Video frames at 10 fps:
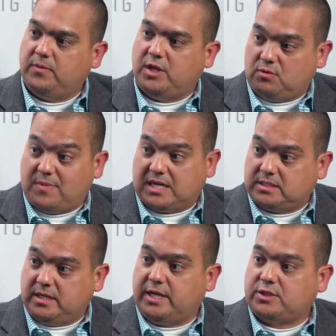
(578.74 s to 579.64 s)
beyond
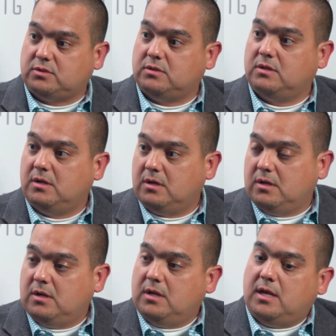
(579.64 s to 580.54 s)
vaccination, yeah.
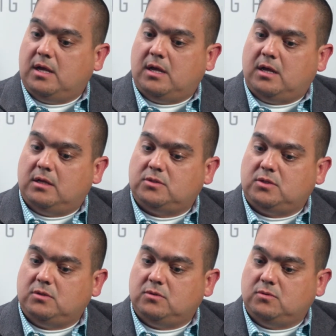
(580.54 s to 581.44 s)

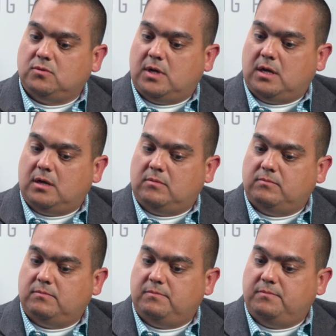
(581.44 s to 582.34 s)
To
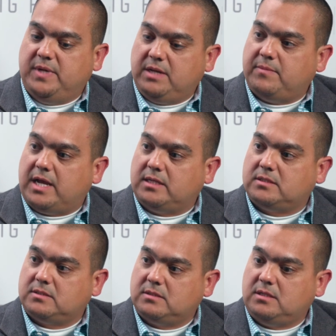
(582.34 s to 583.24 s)

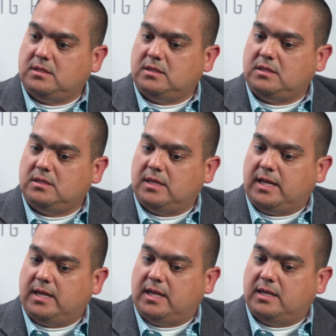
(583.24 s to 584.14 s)
minimize
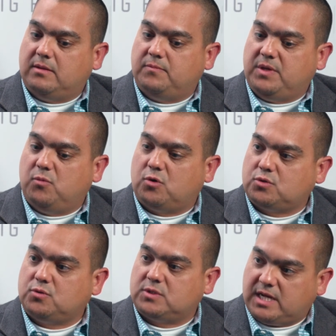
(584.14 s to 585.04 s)
and be more
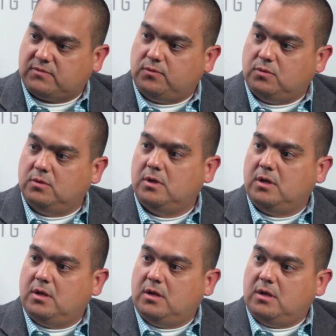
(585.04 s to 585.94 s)
successful
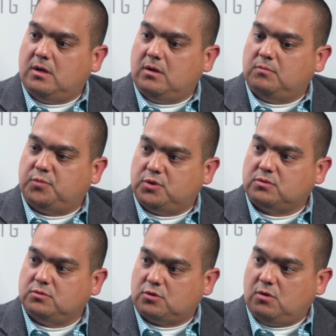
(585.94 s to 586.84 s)
on PRRS
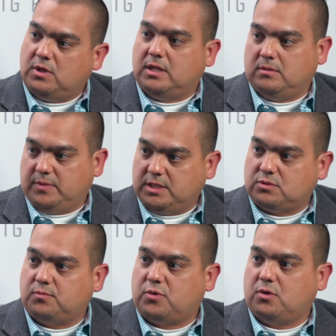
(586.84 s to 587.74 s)
control and
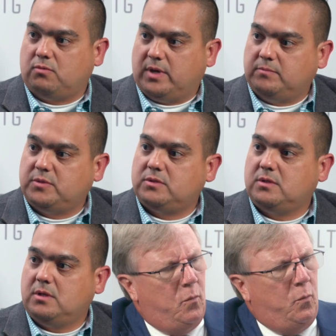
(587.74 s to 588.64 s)
elimination programs.
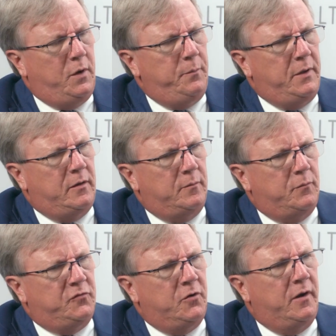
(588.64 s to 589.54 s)
What about
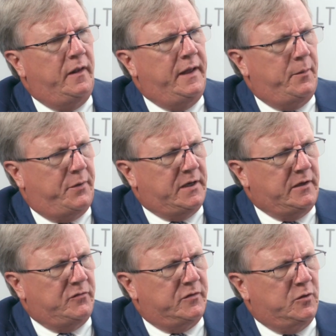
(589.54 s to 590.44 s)
maternal
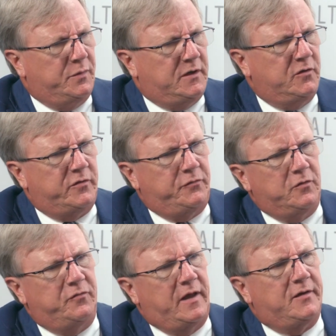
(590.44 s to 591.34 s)
antibodies, though? Because if
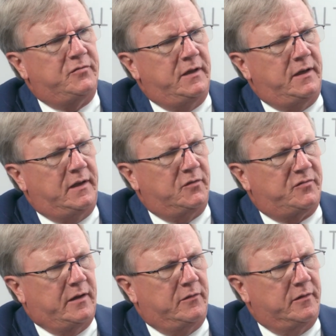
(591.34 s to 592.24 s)
you're vaccinating a
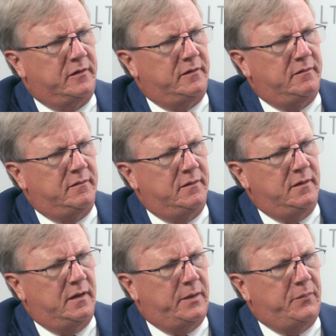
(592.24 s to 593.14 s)
sow herd,
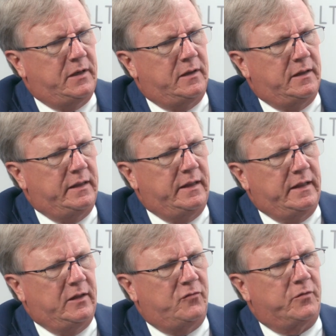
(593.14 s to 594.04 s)
I mean,
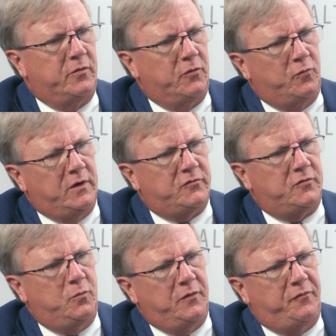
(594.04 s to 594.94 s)
is there a
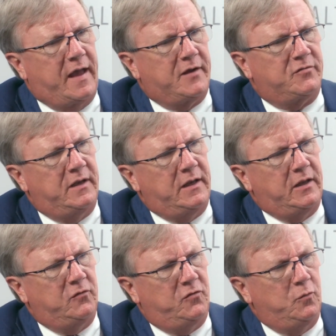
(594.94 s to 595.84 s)
risk with
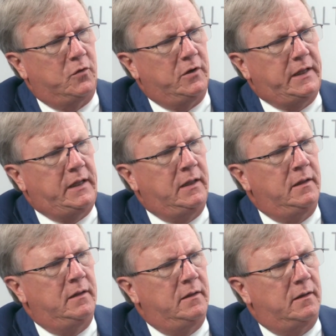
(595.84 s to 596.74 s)
vaccinating too early,
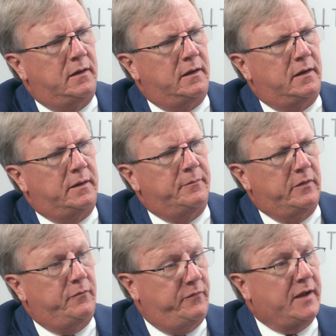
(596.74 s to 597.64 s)

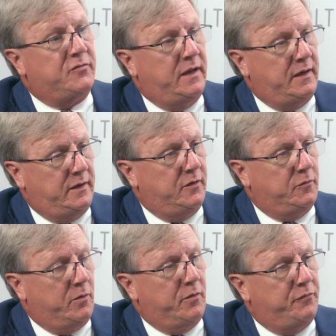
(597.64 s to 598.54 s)
vaccinating the
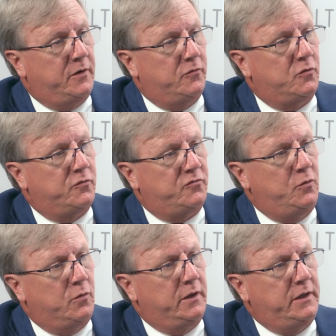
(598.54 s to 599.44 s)
grower finishers
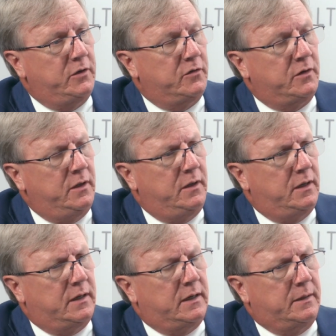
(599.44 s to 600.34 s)
too early, or
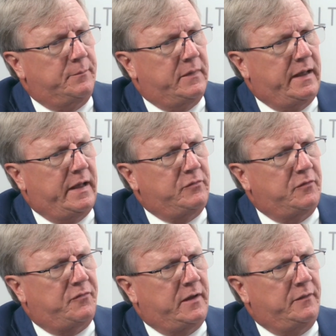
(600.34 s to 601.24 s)
have you
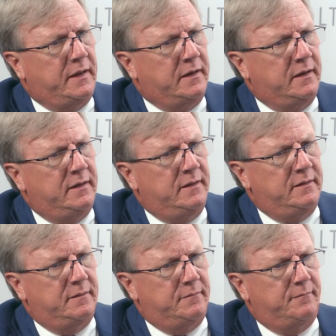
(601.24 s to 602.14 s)
found that
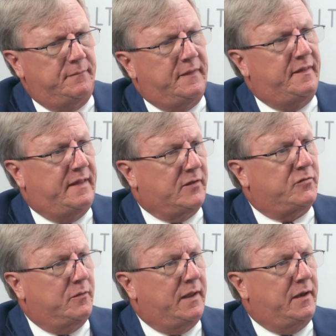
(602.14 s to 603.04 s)
that's
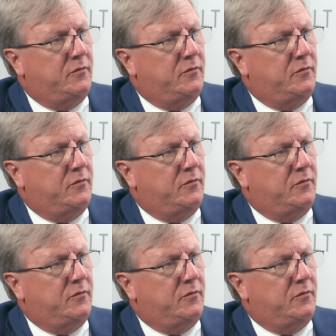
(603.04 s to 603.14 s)
okay to